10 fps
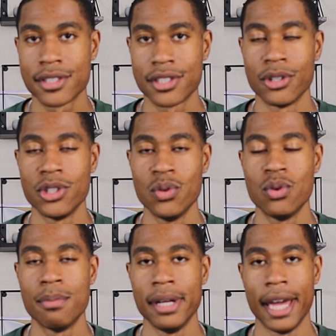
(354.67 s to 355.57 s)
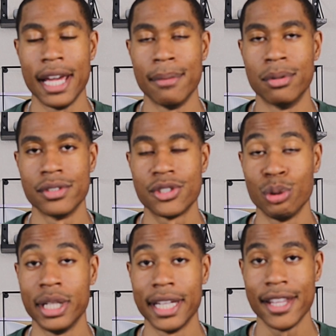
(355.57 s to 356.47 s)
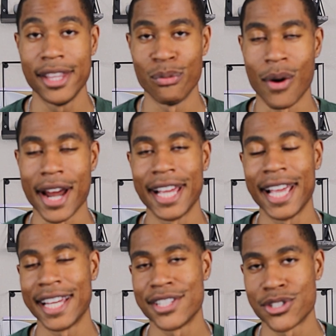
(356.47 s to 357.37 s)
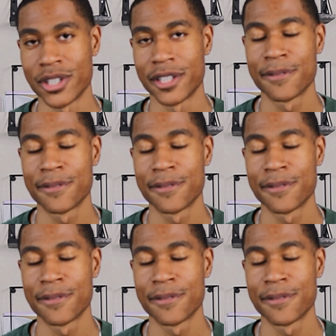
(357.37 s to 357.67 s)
so you will be able to get the right answer.